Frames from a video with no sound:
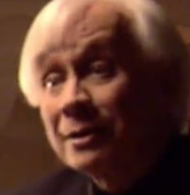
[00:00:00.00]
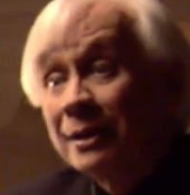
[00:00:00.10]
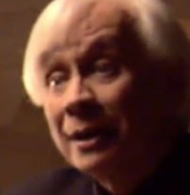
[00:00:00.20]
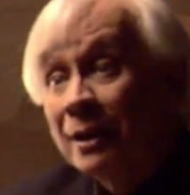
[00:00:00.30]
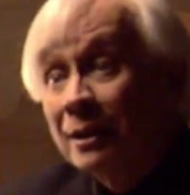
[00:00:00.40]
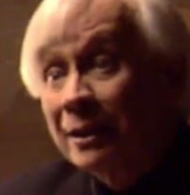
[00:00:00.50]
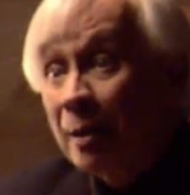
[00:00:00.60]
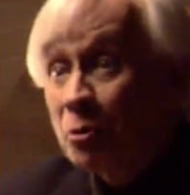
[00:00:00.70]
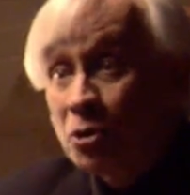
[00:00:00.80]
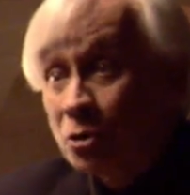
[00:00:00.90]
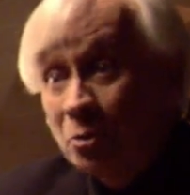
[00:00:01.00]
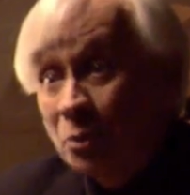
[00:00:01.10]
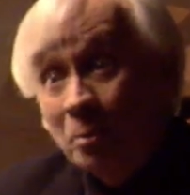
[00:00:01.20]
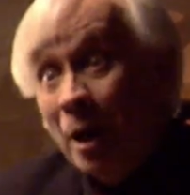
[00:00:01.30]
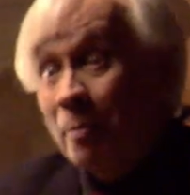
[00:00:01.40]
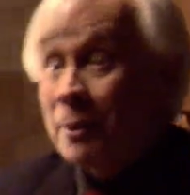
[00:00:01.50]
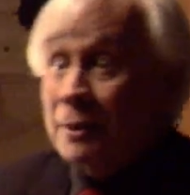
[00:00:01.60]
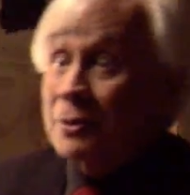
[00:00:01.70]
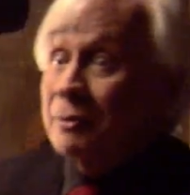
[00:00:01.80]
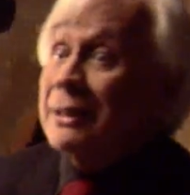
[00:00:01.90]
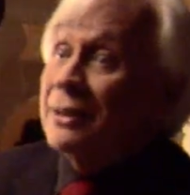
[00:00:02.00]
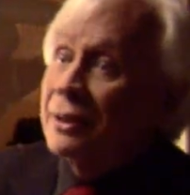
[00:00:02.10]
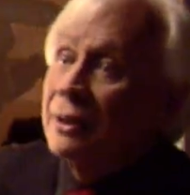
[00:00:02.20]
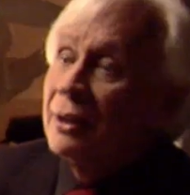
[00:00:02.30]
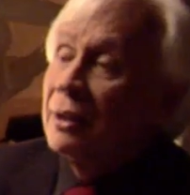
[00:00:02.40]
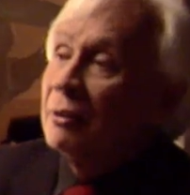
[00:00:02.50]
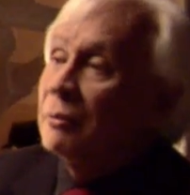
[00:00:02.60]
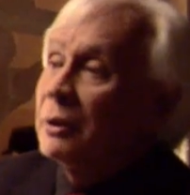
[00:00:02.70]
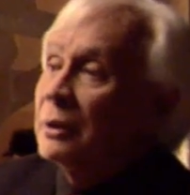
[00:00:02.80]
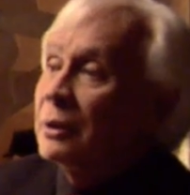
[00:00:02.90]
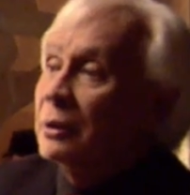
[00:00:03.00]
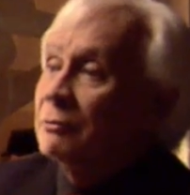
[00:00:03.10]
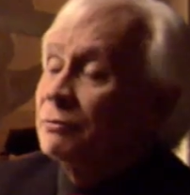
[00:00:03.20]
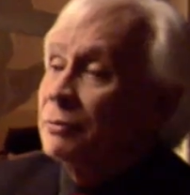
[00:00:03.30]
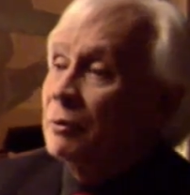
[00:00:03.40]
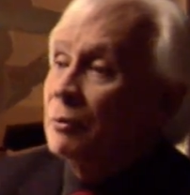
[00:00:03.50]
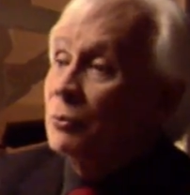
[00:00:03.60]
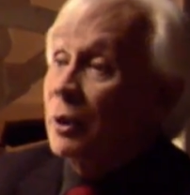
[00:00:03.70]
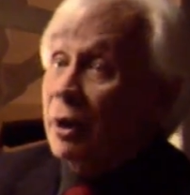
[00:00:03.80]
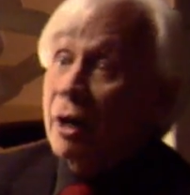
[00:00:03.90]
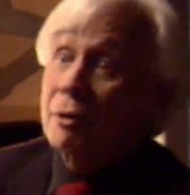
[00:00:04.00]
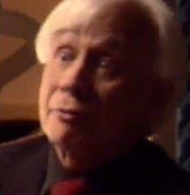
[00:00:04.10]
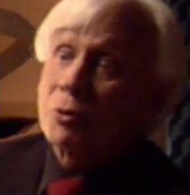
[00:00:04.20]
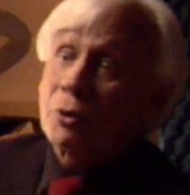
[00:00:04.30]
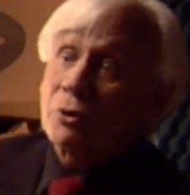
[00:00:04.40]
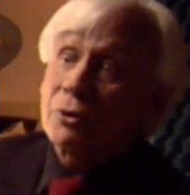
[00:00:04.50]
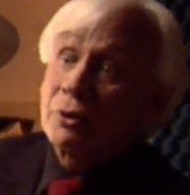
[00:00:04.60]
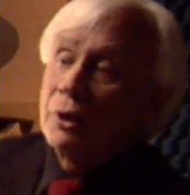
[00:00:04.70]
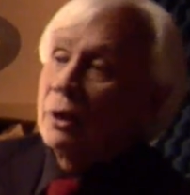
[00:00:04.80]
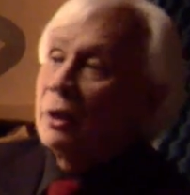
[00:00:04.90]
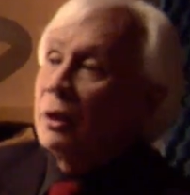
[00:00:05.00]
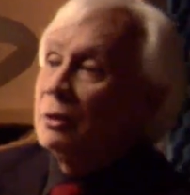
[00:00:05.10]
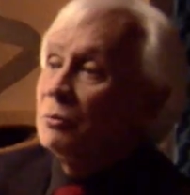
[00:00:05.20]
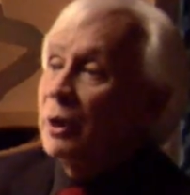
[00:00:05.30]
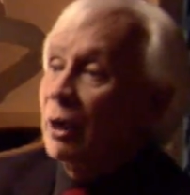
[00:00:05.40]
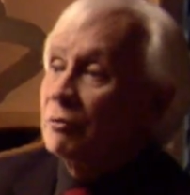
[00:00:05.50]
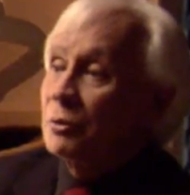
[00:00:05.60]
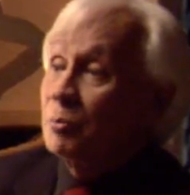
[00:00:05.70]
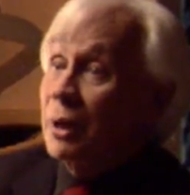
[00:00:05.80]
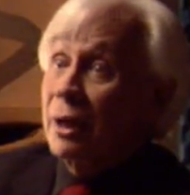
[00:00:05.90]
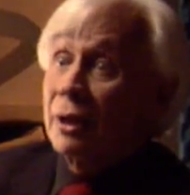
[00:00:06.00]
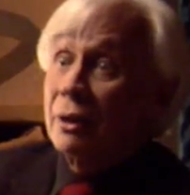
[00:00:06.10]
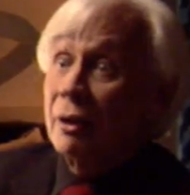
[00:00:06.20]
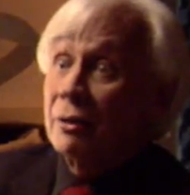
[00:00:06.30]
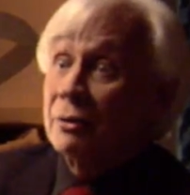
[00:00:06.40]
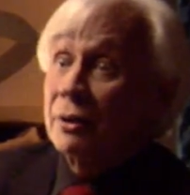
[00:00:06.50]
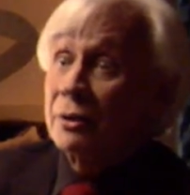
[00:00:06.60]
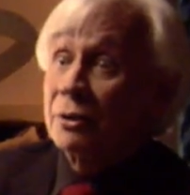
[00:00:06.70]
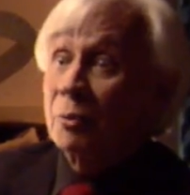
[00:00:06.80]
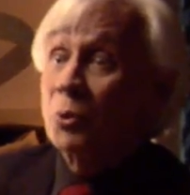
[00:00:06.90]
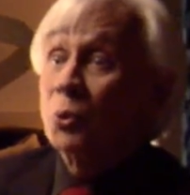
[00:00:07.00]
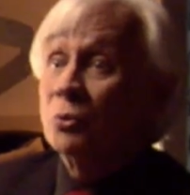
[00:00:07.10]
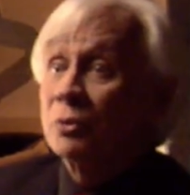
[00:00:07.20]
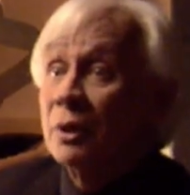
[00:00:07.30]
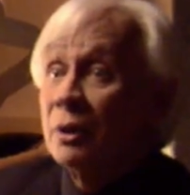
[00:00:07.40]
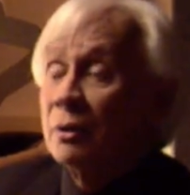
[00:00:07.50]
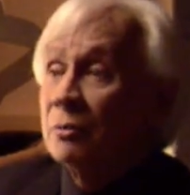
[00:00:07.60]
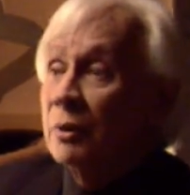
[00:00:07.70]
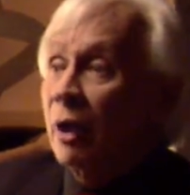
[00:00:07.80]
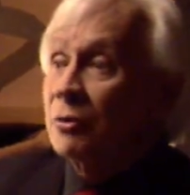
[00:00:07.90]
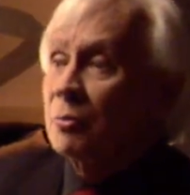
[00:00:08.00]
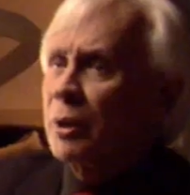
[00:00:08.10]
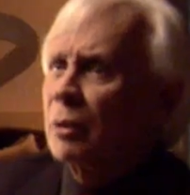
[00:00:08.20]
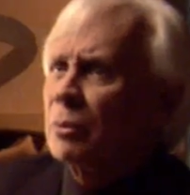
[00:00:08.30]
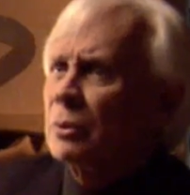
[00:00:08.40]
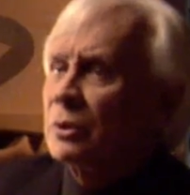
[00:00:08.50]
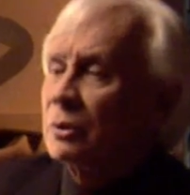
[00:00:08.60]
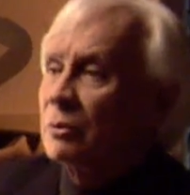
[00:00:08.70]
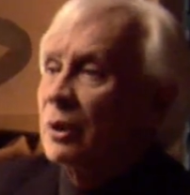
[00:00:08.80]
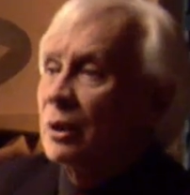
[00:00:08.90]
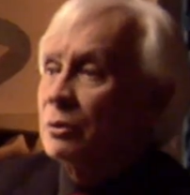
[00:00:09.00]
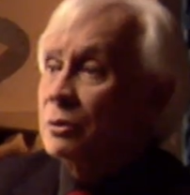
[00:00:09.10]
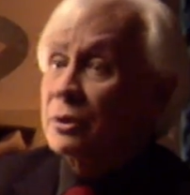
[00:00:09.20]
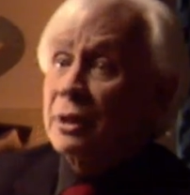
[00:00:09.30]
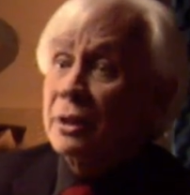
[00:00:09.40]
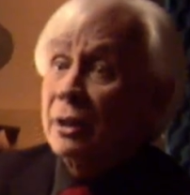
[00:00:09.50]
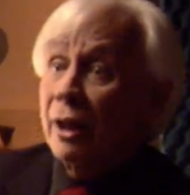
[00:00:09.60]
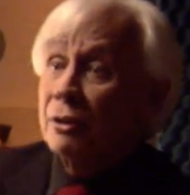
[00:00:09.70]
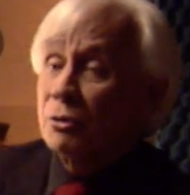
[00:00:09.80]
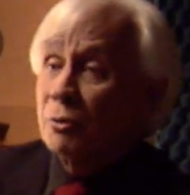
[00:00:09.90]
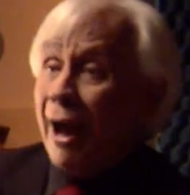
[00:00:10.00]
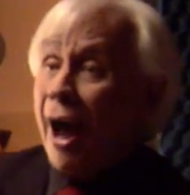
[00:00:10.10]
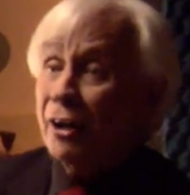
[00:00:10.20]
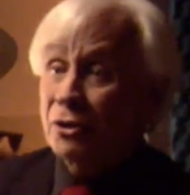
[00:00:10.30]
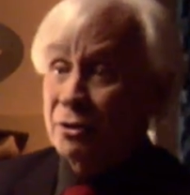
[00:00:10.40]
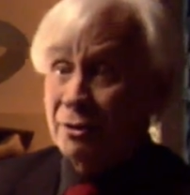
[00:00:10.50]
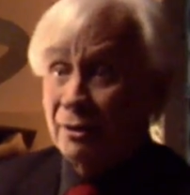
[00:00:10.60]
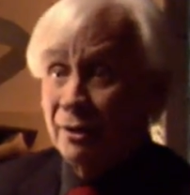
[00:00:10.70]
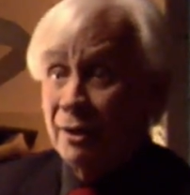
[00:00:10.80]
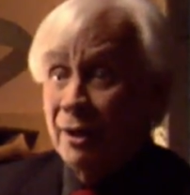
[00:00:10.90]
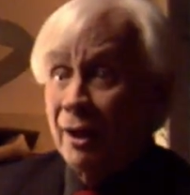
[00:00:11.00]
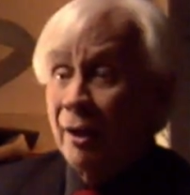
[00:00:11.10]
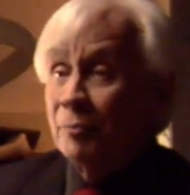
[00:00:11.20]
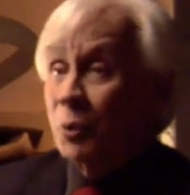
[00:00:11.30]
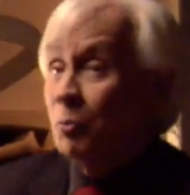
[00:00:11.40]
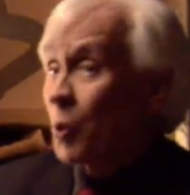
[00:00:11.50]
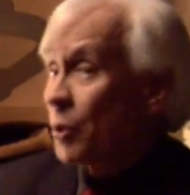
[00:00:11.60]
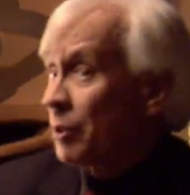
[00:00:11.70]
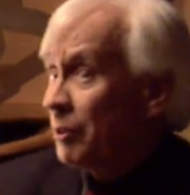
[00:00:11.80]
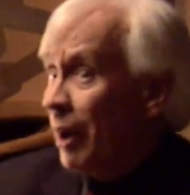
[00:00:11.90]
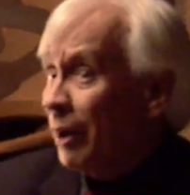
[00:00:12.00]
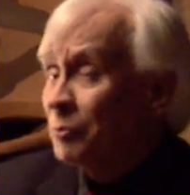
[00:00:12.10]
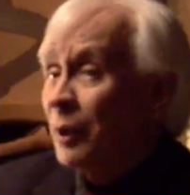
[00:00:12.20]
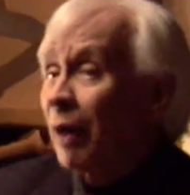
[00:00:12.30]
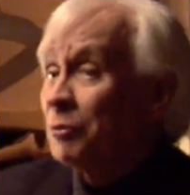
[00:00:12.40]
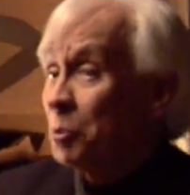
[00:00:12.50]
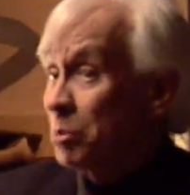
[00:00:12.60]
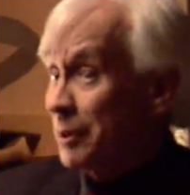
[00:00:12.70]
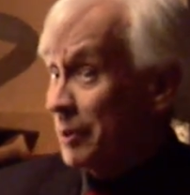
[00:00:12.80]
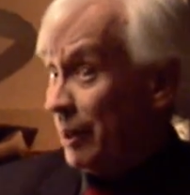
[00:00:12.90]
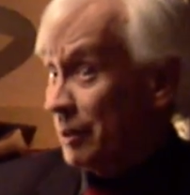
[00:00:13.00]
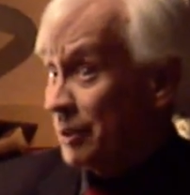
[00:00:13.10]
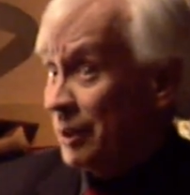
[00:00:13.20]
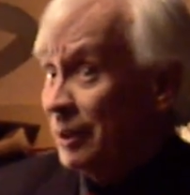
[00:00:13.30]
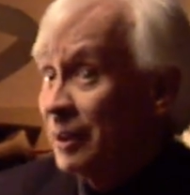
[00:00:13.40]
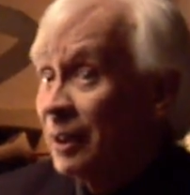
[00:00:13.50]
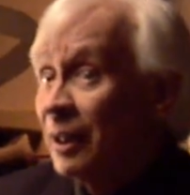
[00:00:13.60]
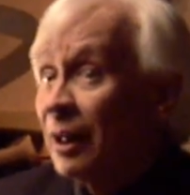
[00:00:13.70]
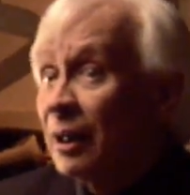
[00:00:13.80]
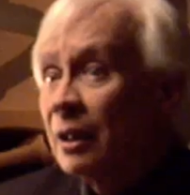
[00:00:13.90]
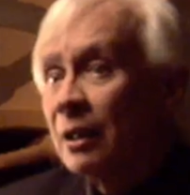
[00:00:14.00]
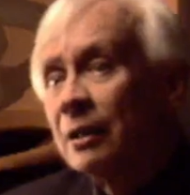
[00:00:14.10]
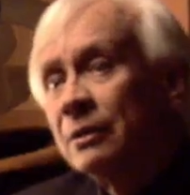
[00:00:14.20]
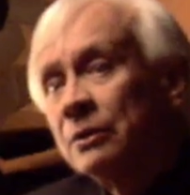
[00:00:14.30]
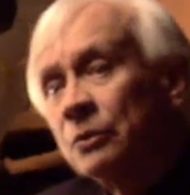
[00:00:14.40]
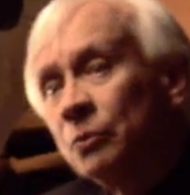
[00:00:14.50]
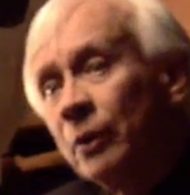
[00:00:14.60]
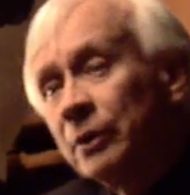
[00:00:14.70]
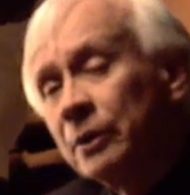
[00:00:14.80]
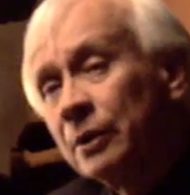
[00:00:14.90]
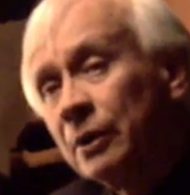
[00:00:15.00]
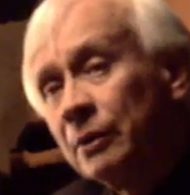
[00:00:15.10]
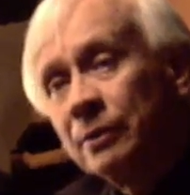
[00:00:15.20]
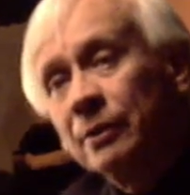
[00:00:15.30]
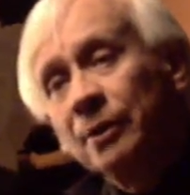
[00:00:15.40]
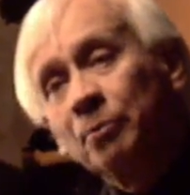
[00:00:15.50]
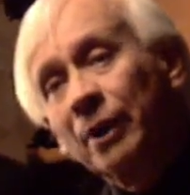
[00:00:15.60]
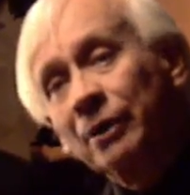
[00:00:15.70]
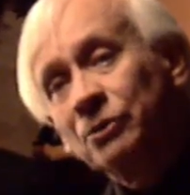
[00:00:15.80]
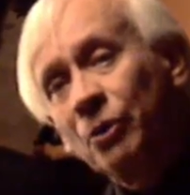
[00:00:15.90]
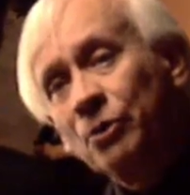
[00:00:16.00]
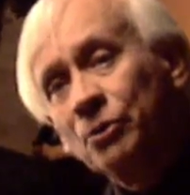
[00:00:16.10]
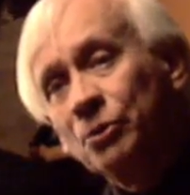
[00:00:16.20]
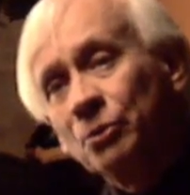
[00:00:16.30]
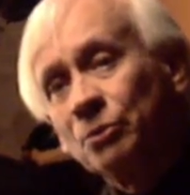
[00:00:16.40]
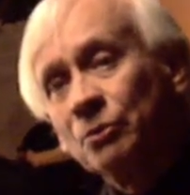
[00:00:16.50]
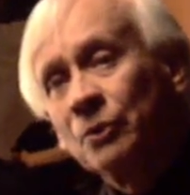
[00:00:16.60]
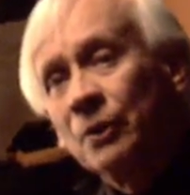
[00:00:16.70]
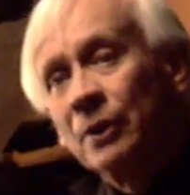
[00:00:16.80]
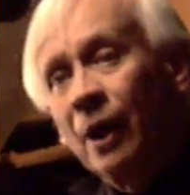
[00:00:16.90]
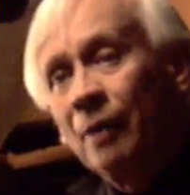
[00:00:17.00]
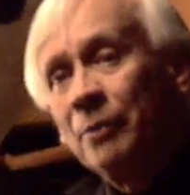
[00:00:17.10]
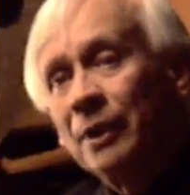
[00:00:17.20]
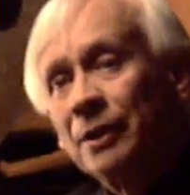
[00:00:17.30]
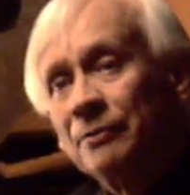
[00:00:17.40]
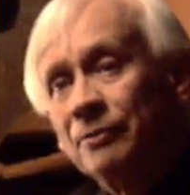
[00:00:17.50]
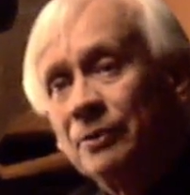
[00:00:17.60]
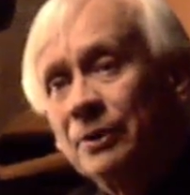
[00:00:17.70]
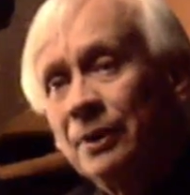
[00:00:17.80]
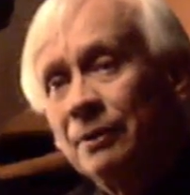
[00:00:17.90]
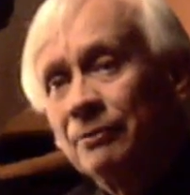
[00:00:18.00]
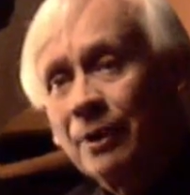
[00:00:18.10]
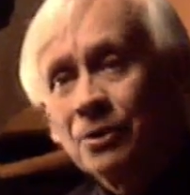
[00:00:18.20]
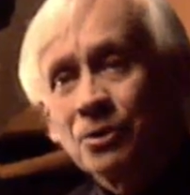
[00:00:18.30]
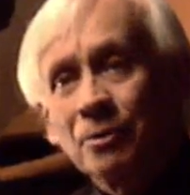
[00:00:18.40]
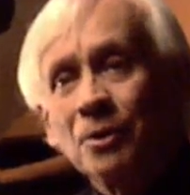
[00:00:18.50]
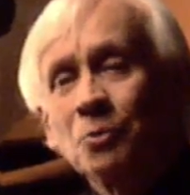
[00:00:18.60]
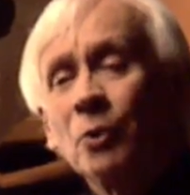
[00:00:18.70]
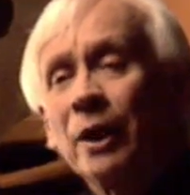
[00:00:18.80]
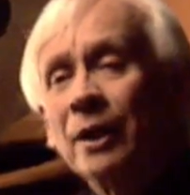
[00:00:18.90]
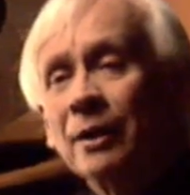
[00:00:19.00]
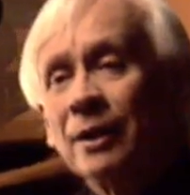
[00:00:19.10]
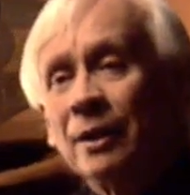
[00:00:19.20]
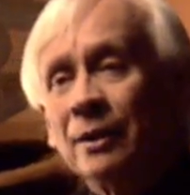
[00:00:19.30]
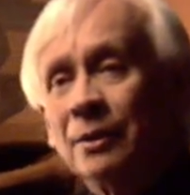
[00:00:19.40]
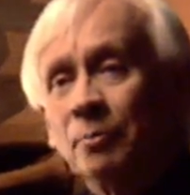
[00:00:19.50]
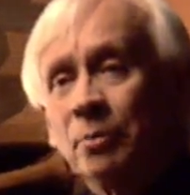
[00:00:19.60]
the chemistry we are about to eat. If we're carnivores and we have to prey on things that move, we have to be able to see and to act. But more than that, we have to predict what the prey is going to do. I believe, in a very strange way, the